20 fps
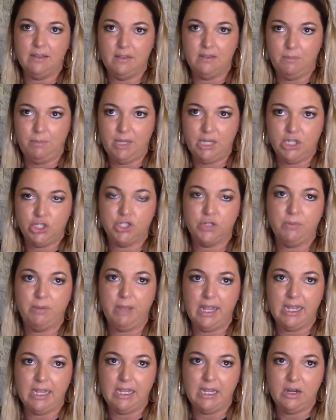big
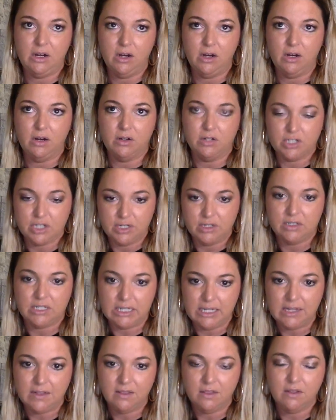shebang here to
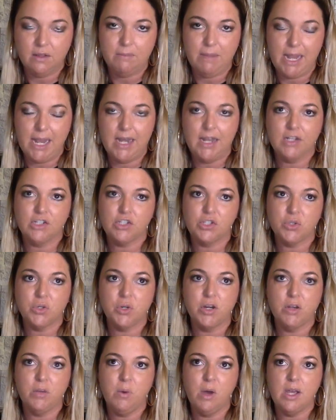end the manic
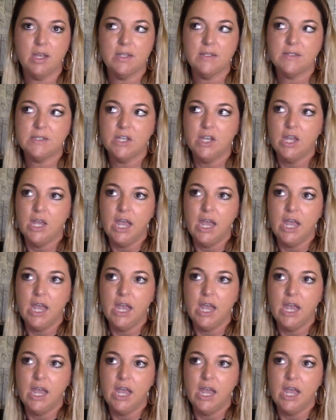story was,